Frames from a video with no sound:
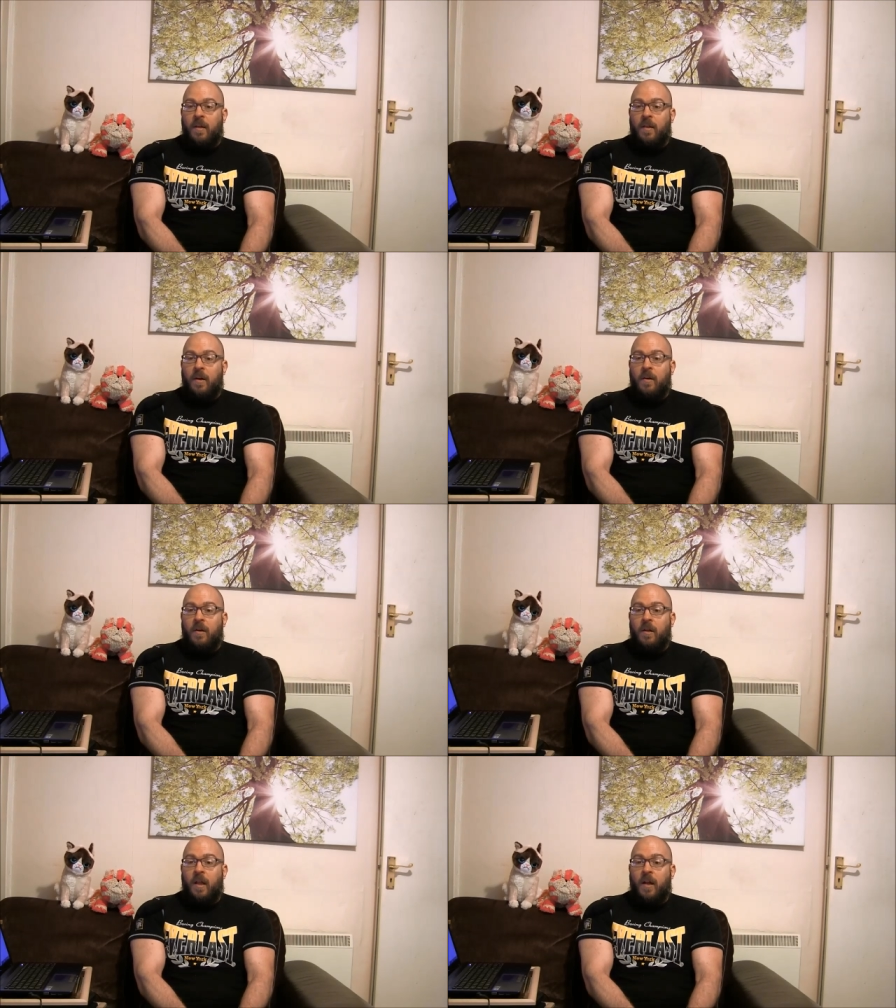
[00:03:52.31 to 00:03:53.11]
And there
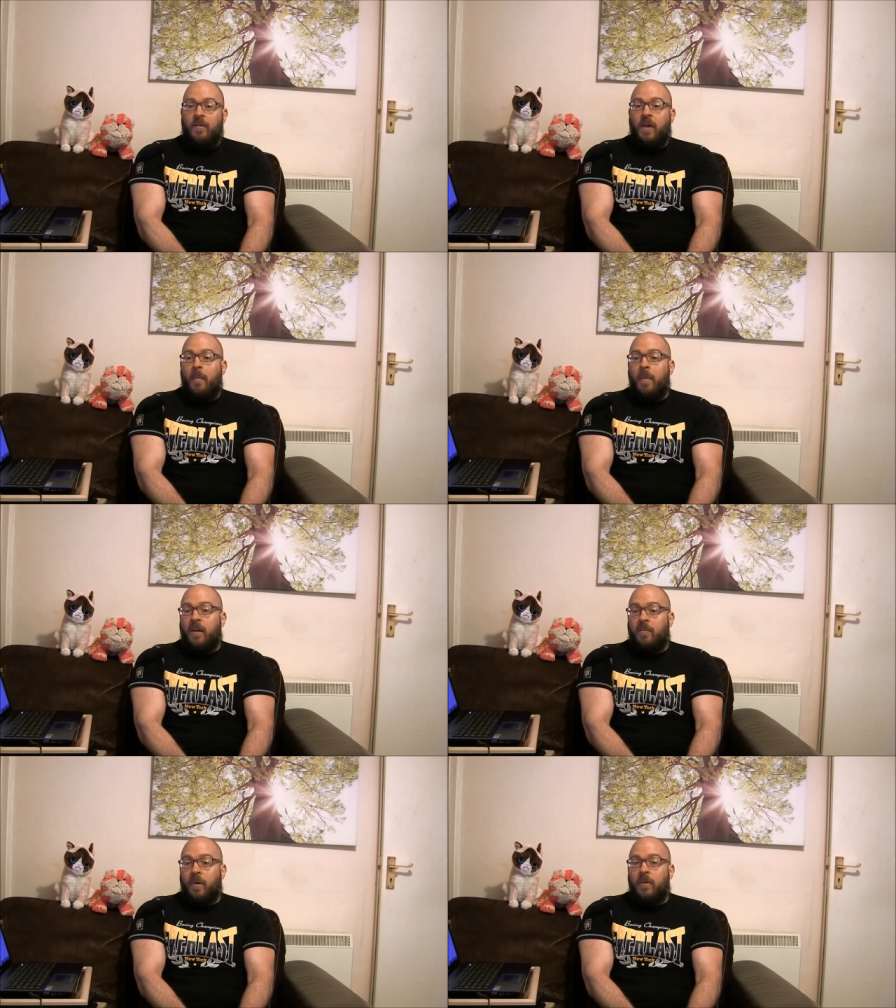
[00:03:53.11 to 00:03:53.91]
are a lot of top
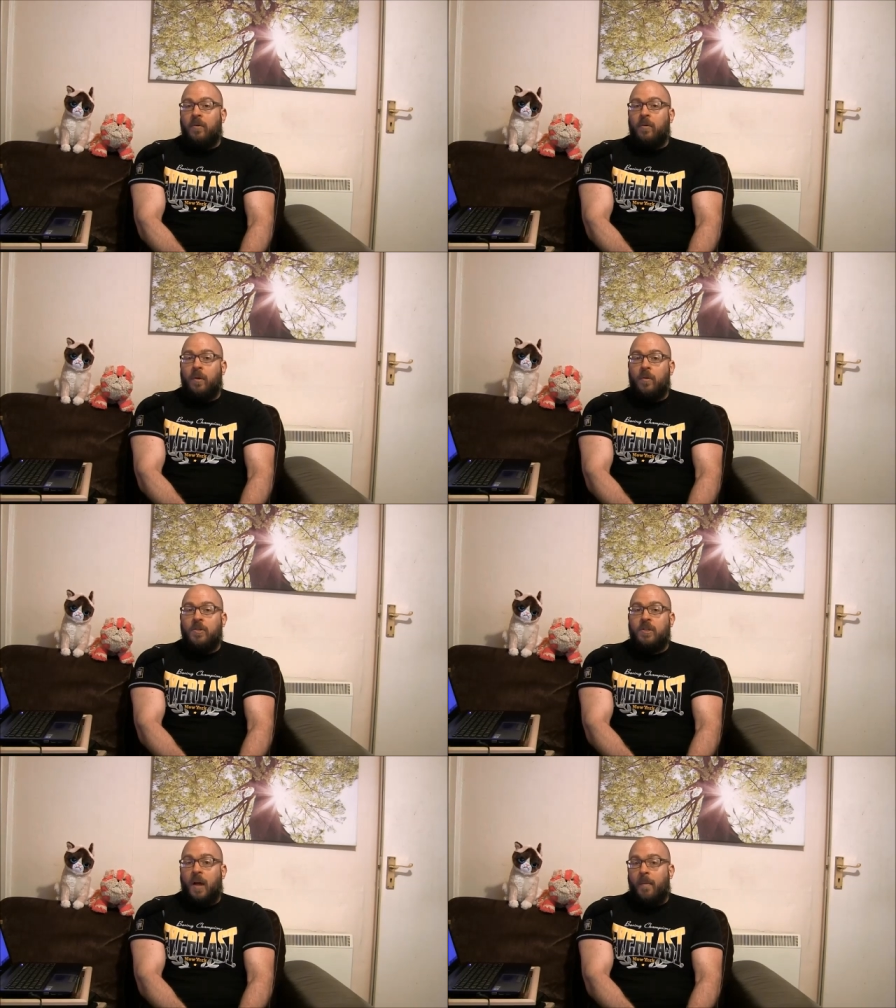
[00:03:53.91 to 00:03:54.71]
experts who
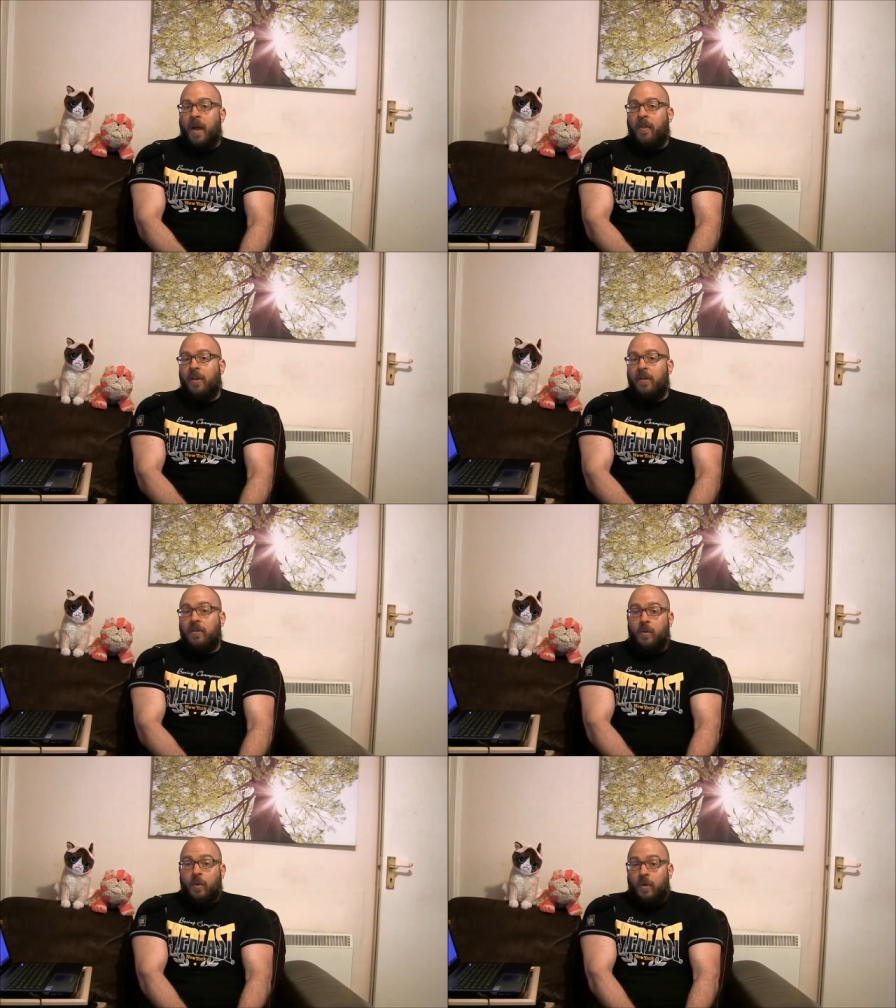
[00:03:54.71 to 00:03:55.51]
coach top
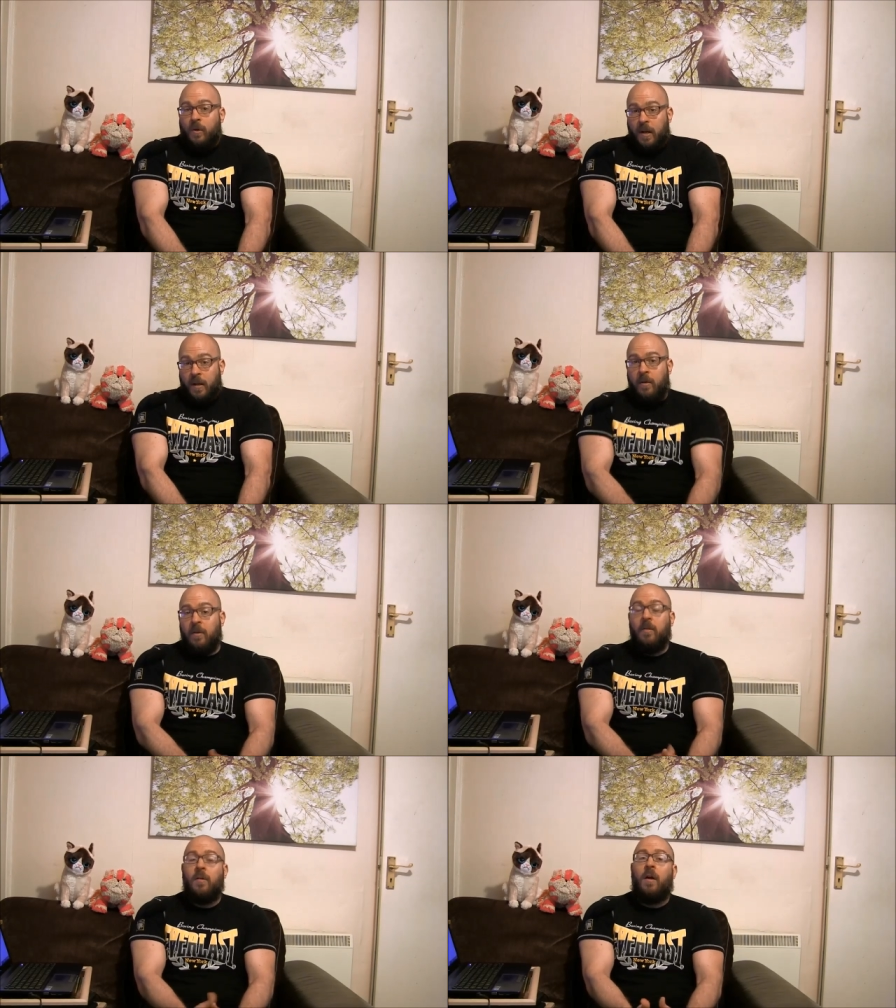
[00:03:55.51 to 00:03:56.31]
athletes who agree.
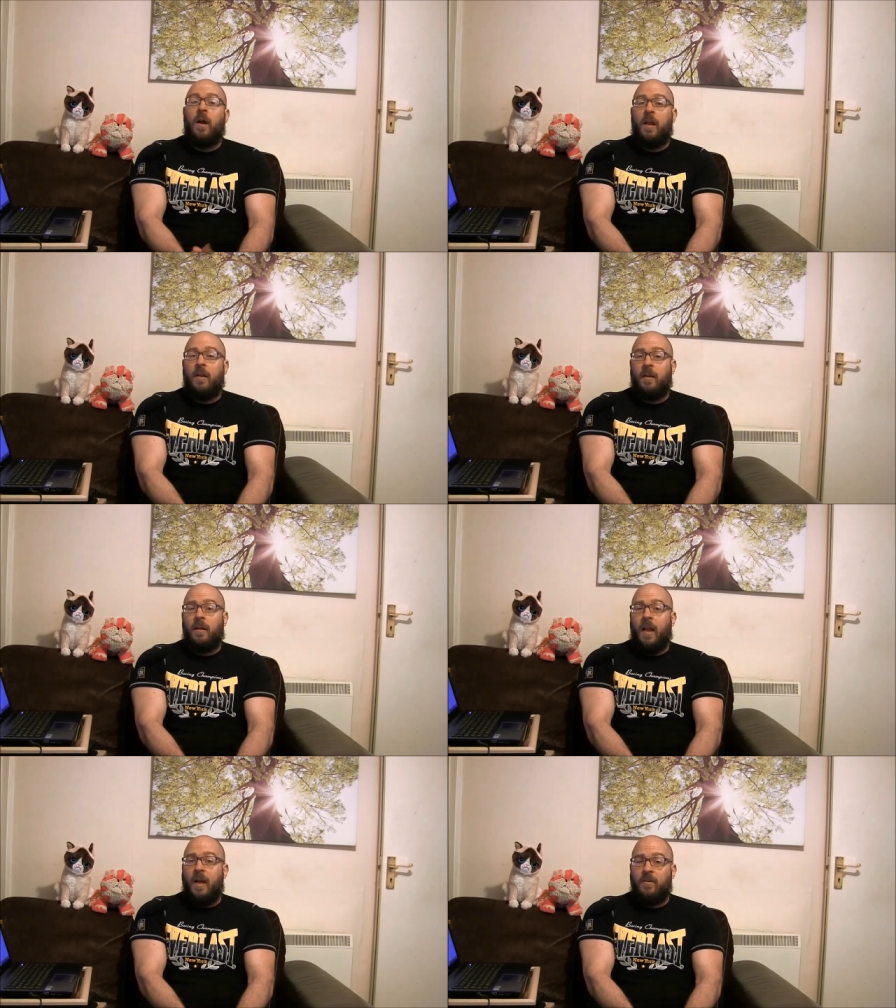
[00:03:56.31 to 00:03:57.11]
All right,
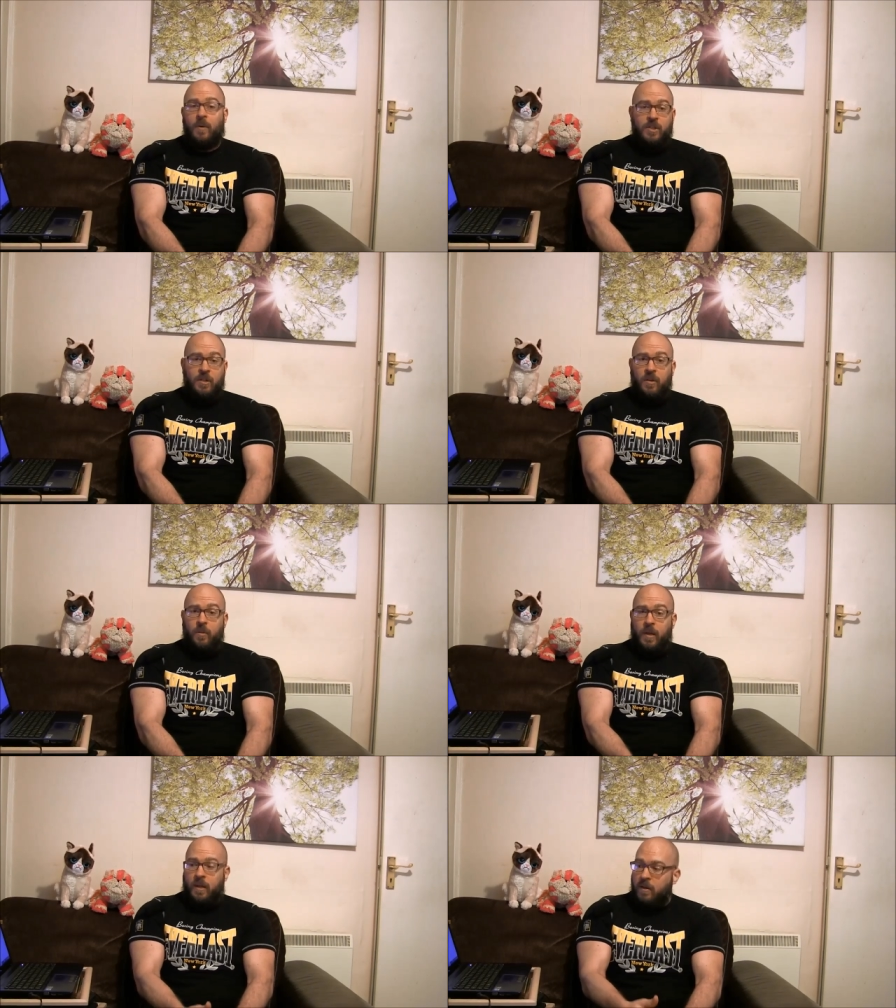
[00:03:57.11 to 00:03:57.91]
last question of
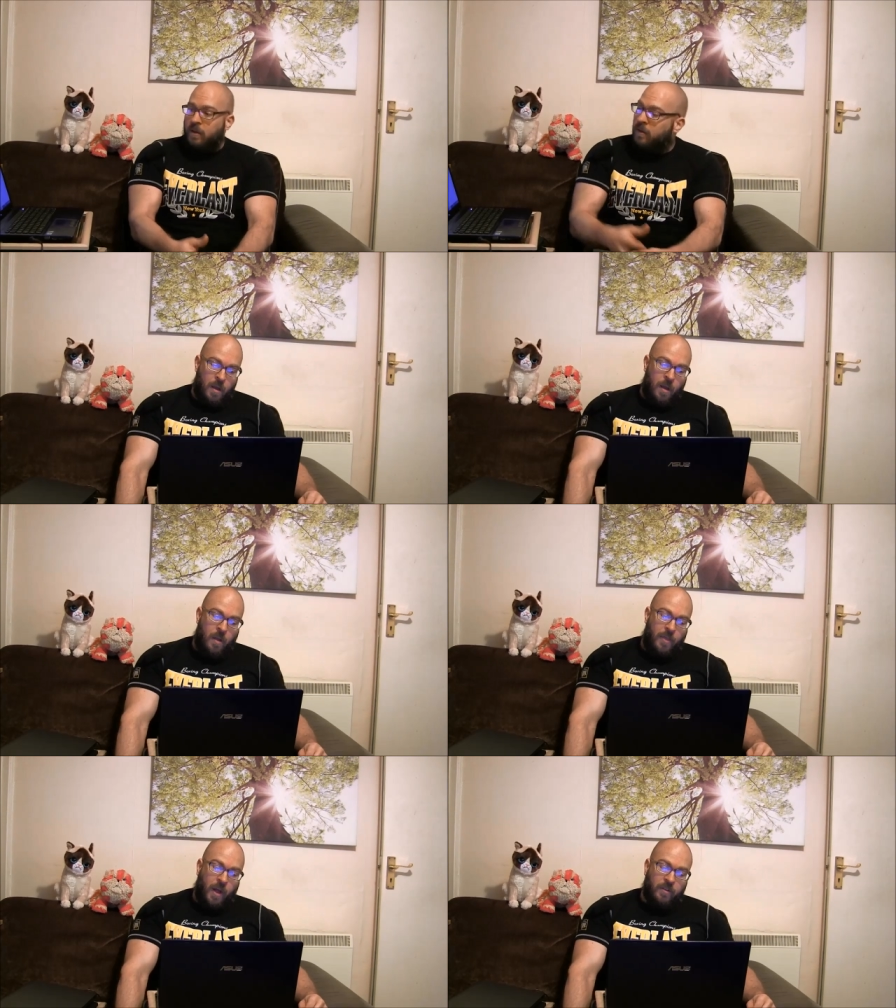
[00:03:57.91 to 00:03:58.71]
the week.
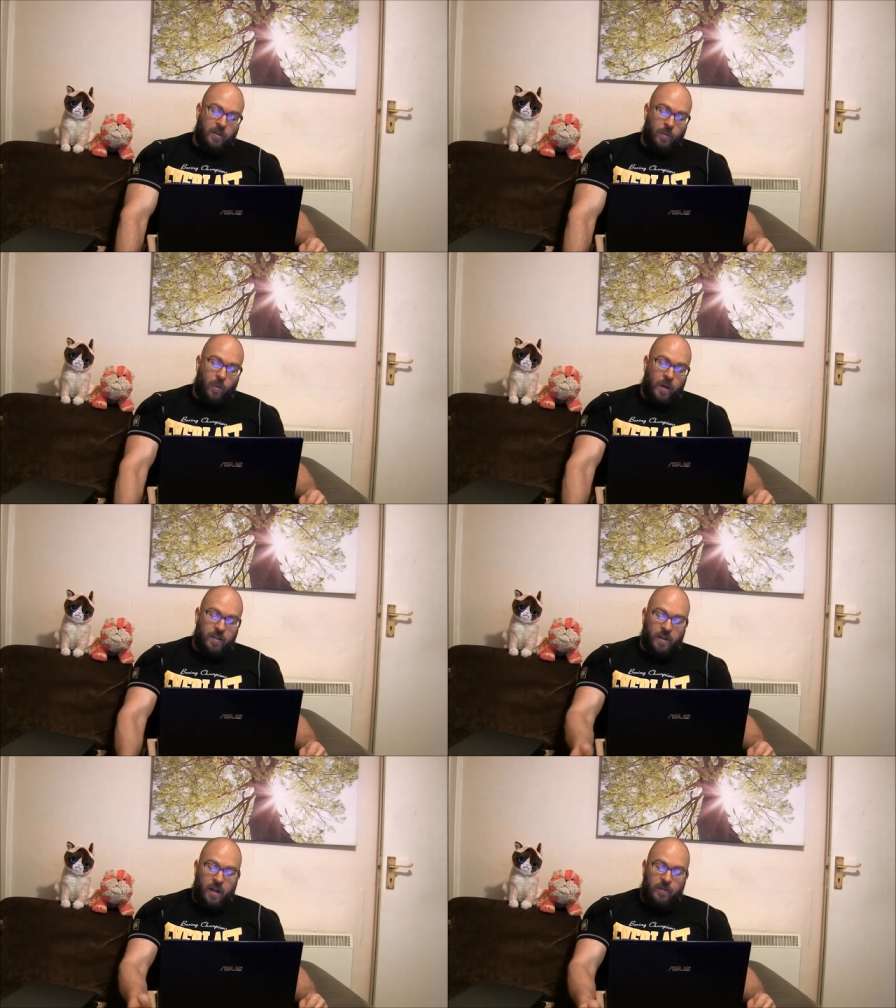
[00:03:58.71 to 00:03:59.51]
Thoughts on
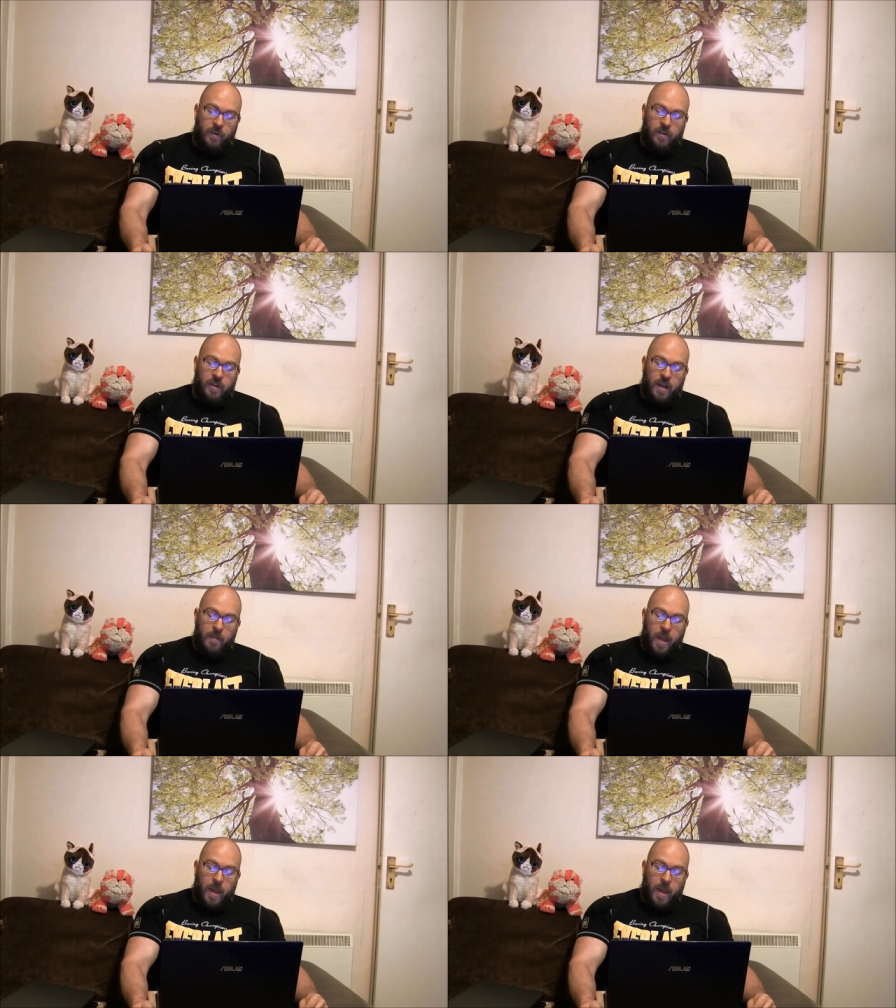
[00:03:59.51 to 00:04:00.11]
West Side for Skinny